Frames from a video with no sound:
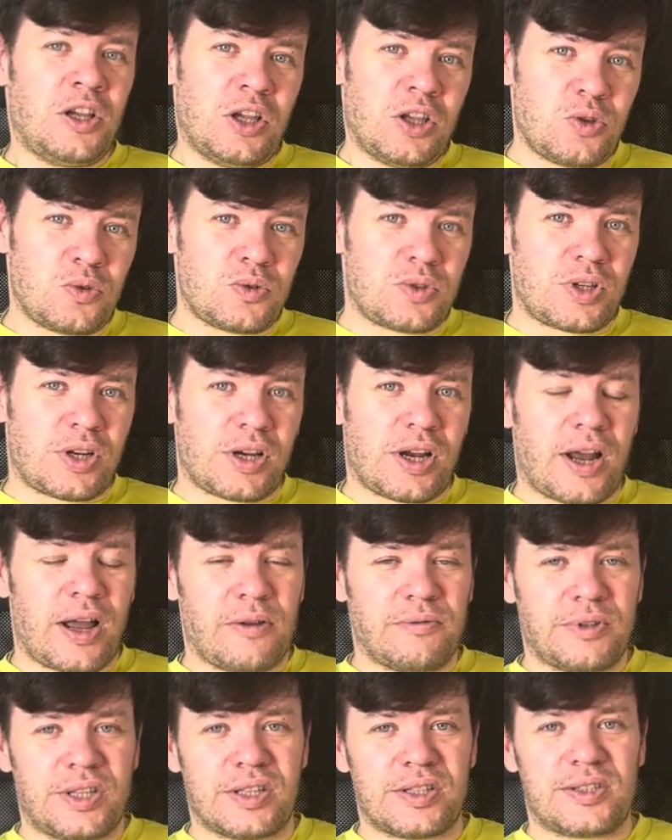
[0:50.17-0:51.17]
User
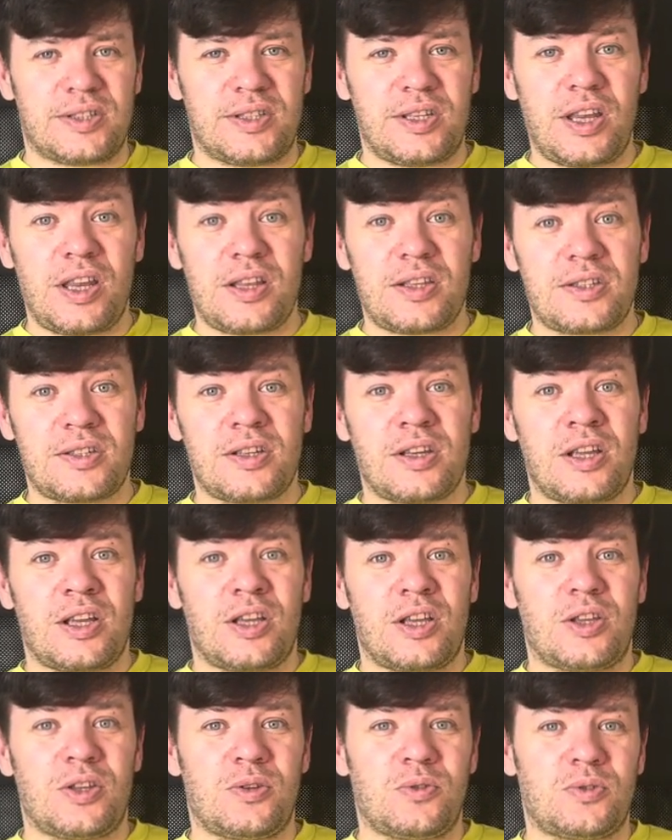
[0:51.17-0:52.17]
have his needs.
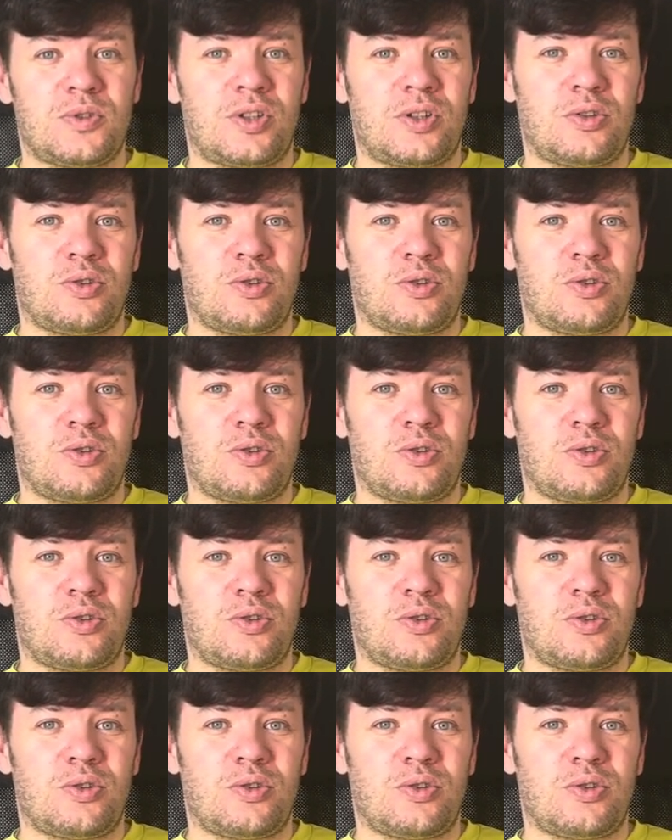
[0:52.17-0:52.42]
User